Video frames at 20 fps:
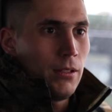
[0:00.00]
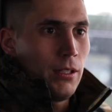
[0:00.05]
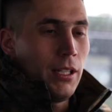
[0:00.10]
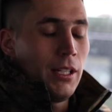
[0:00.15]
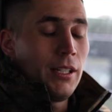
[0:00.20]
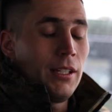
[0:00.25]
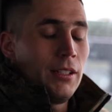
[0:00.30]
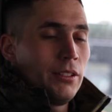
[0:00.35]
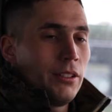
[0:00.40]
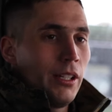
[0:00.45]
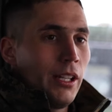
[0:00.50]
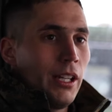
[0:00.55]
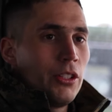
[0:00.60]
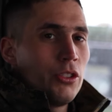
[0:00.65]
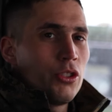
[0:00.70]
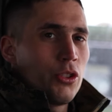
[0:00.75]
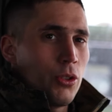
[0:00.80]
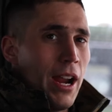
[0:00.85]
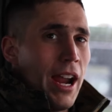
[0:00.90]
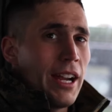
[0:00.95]
It is
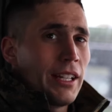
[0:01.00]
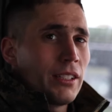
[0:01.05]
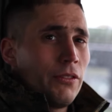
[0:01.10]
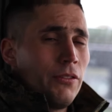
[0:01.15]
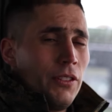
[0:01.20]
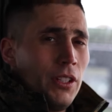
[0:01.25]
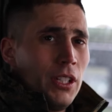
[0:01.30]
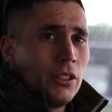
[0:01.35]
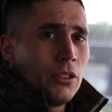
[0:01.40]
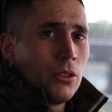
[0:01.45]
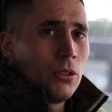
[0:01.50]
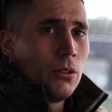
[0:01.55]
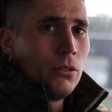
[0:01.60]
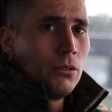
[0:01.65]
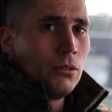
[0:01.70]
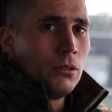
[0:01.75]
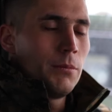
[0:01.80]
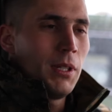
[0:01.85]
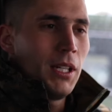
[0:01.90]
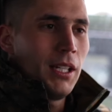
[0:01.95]
a tracked
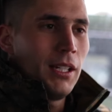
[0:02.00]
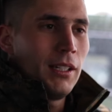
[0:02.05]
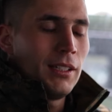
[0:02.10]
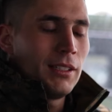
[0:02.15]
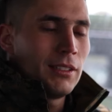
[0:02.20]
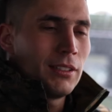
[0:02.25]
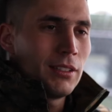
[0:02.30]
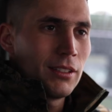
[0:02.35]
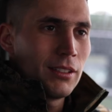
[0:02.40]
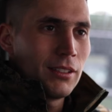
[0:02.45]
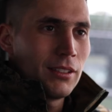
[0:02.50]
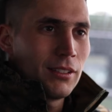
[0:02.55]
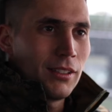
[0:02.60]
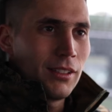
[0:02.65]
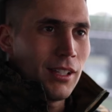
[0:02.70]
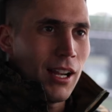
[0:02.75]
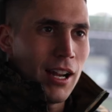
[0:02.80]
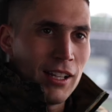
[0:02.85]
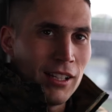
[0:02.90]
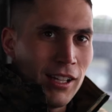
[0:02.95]
vehicle, meaning it's
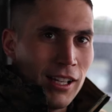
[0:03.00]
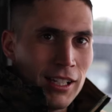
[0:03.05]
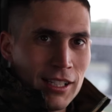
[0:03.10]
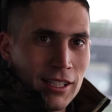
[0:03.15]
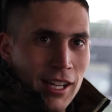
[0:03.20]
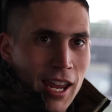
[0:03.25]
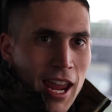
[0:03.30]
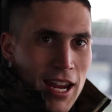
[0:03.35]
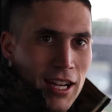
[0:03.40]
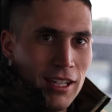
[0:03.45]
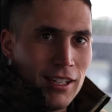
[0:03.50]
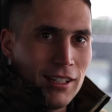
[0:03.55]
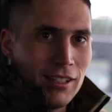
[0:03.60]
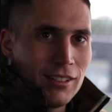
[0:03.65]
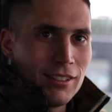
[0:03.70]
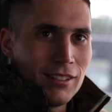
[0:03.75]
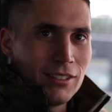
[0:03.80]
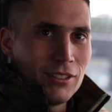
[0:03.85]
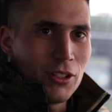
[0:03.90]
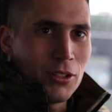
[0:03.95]
kind of like a tank
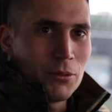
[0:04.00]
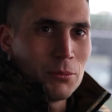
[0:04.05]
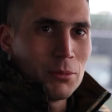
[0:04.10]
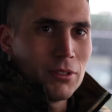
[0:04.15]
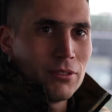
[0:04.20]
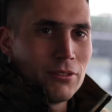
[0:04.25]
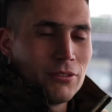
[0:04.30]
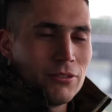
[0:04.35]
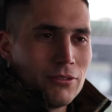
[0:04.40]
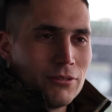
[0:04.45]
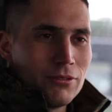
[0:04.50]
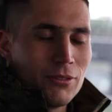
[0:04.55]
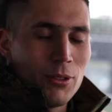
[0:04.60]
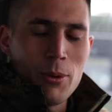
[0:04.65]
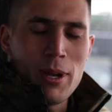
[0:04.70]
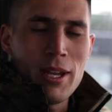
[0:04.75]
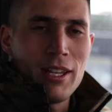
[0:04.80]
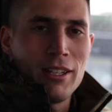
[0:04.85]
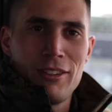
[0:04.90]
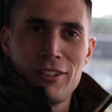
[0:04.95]
in terms of the
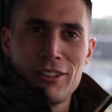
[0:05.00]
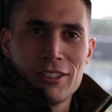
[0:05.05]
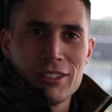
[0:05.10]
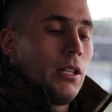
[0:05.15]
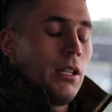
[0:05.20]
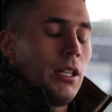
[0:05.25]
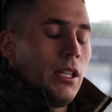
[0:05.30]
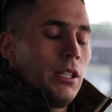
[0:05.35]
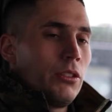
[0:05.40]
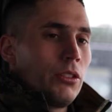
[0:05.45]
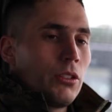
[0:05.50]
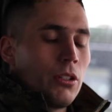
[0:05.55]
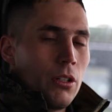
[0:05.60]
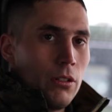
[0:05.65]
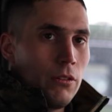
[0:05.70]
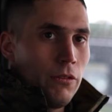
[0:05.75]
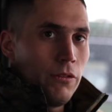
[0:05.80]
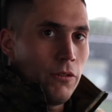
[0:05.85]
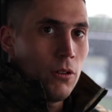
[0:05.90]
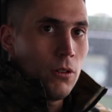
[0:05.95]
way it looks. It's
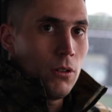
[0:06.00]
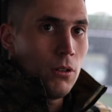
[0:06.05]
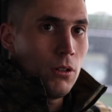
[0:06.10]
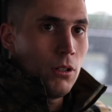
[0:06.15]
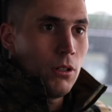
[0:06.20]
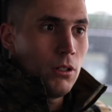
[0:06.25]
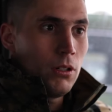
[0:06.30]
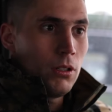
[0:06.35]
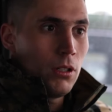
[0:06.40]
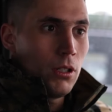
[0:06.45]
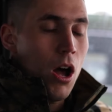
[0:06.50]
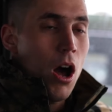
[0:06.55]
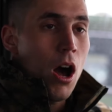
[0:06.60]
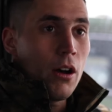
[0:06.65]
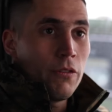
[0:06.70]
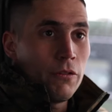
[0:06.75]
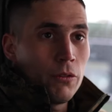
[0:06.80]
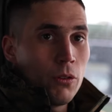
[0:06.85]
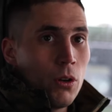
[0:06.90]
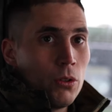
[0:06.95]
good for
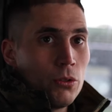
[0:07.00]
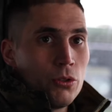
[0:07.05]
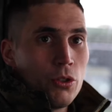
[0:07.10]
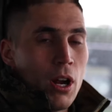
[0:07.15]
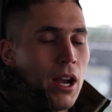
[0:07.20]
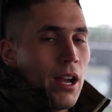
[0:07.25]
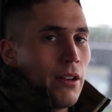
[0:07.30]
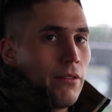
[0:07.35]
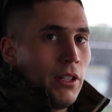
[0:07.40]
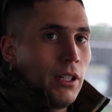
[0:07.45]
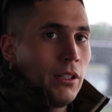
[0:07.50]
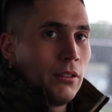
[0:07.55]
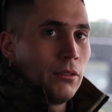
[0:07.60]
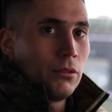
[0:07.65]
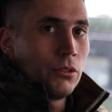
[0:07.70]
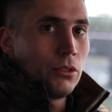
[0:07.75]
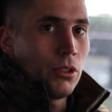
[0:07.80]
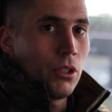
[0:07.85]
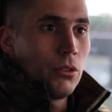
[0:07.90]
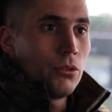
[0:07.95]
off-road
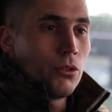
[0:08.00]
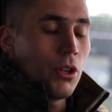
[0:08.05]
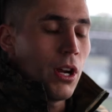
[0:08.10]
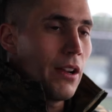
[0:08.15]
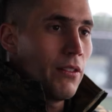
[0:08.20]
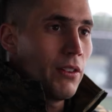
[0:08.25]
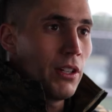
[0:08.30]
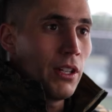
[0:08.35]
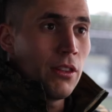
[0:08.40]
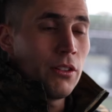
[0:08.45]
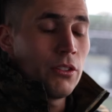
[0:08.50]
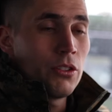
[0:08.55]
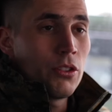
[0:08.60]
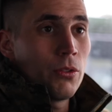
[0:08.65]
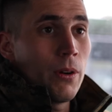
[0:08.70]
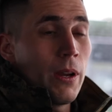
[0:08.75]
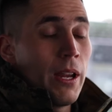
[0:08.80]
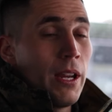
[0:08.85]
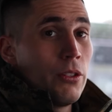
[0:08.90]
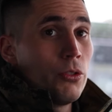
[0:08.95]
driving, so driving in the
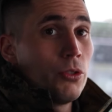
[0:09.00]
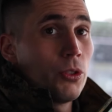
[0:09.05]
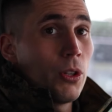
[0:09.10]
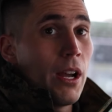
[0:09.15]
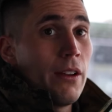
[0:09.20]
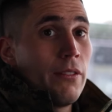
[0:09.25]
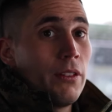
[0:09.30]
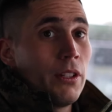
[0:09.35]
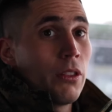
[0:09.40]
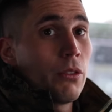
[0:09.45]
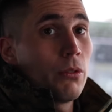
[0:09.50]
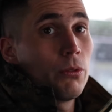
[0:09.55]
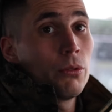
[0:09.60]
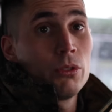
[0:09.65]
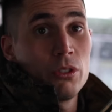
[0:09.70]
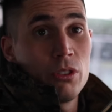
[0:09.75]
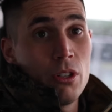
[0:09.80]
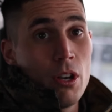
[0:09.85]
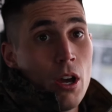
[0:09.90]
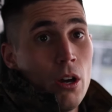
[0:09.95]
terrain, driving through
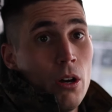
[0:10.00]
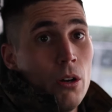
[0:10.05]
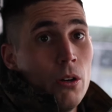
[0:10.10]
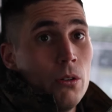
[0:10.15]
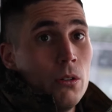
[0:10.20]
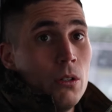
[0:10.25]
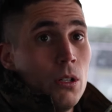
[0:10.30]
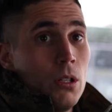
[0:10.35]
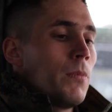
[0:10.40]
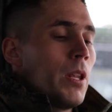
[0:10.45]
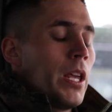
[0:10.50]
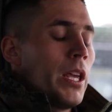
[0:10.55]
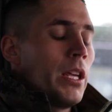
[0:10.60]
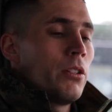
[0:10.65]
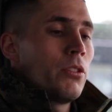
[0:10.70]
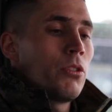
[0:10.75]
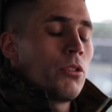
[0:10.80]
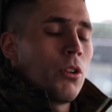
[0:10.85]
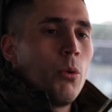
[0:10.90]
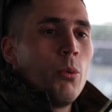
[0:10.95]
snow,
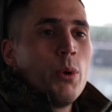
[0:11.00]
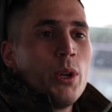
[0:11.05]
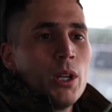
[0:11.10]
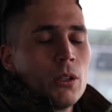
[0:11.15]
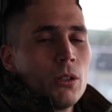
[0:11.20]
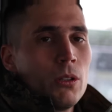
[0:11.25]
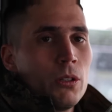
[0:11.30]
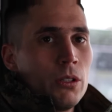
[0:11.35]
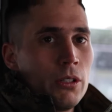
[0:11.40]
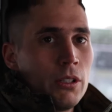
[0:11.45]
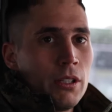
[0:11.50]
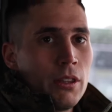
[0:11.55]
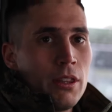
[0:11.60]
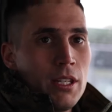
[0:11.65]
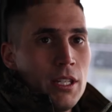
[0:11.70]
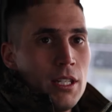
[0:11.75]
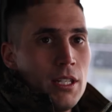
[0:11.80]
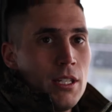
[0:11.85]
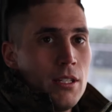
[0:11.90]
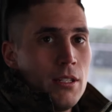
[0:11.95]
And so we are learning
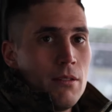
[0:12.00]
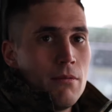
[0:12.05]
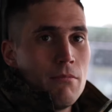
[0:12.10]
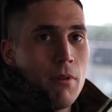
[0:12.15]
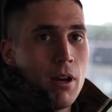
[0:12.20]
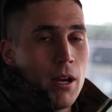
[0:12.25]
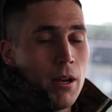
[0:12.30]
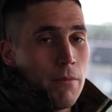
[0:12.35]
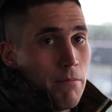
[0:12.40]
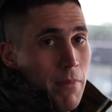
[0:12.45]
the uh,